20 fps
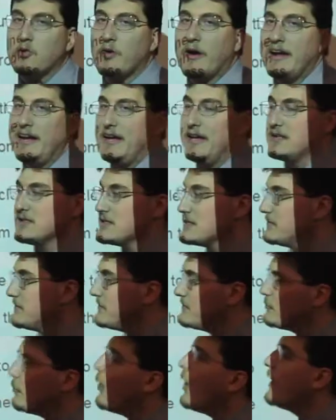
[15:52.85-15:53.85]
gradient,
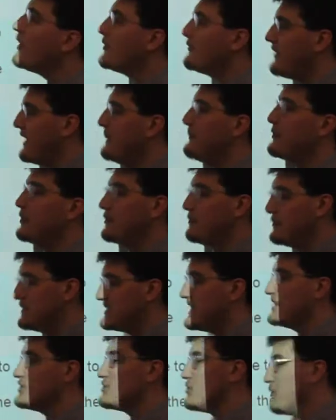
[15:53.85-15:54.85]
water vapor
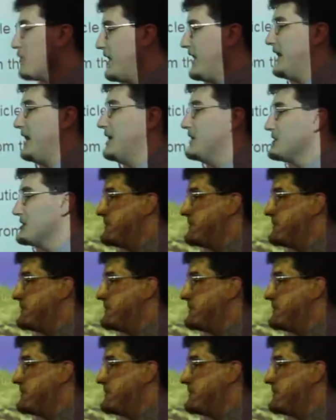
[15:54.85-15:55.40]
potential gradient.